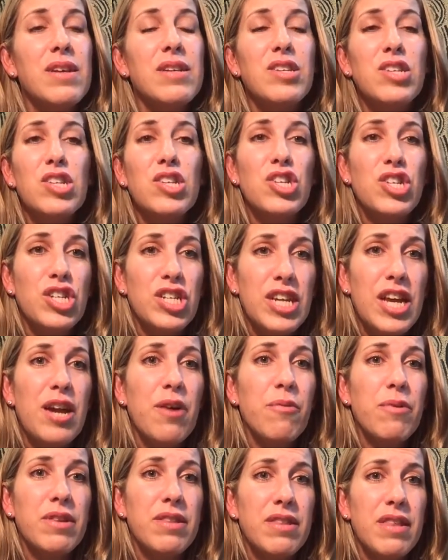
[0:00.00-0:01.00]
just
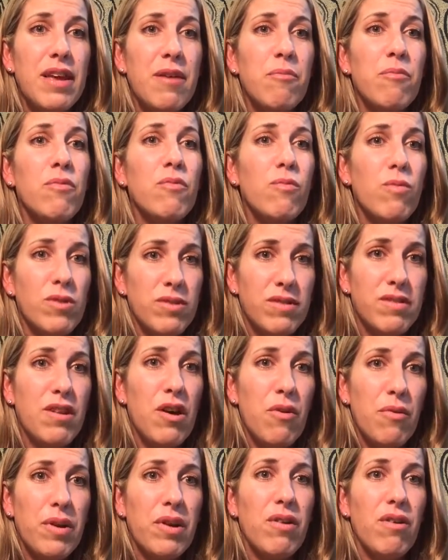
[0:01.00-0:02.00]
share with them what's
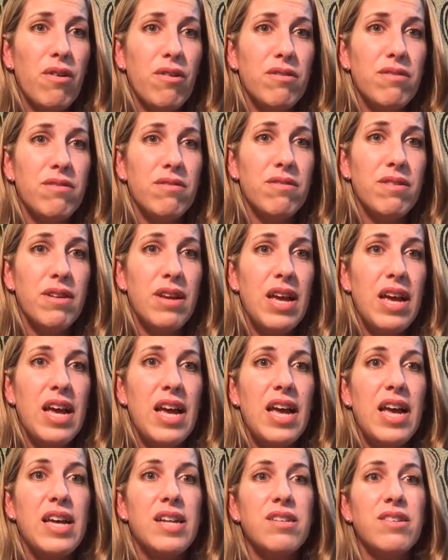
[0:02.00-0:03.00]
going on,
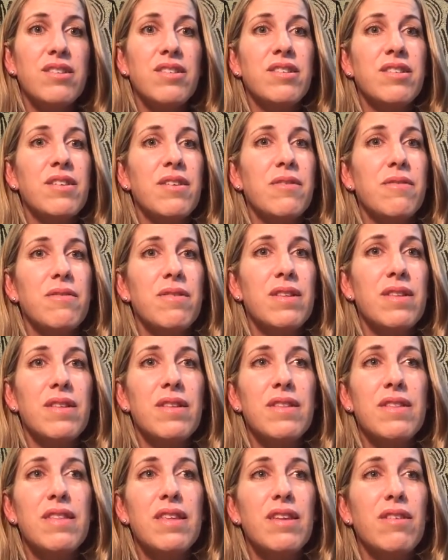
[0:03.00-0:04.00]
and
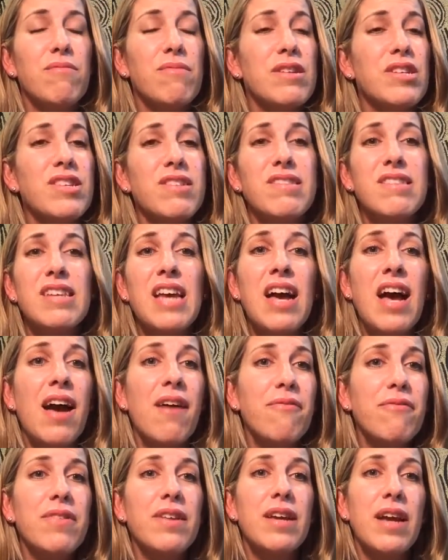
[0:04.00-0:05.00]
just
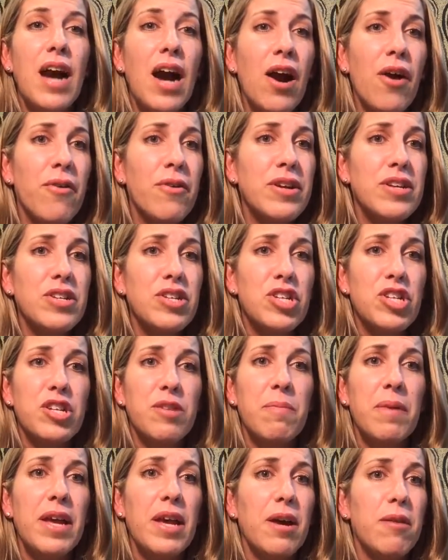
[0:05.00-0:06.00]
have the courage
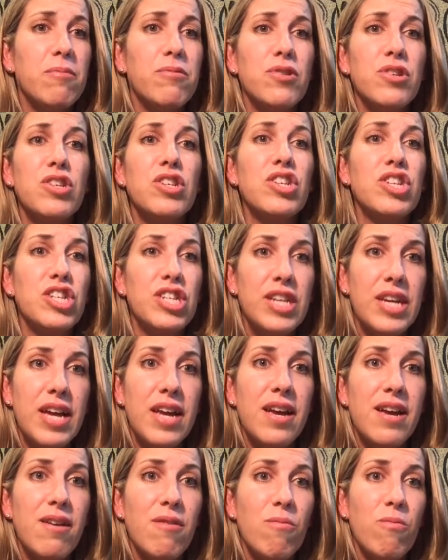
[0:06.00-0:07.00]
to be able to
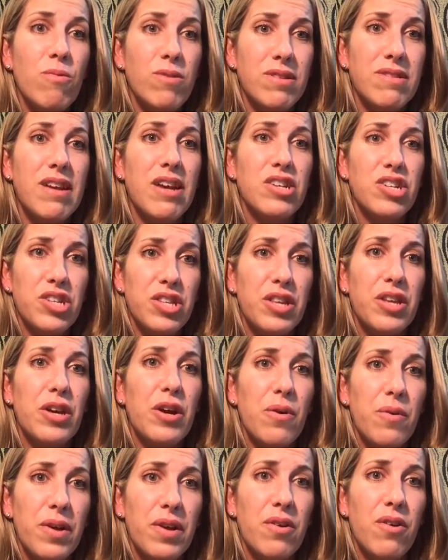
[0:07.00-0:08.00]
share what's actually
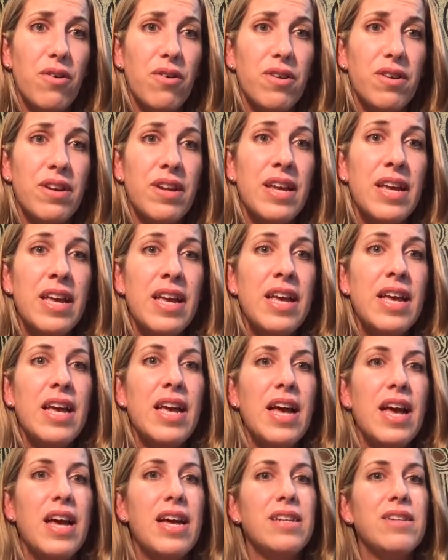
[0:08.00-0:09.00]
going on.
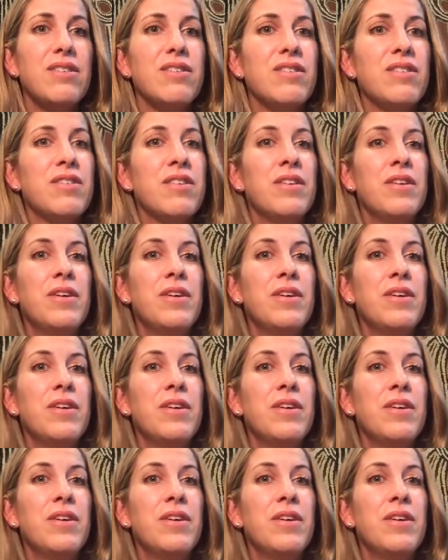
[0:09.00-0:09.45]
And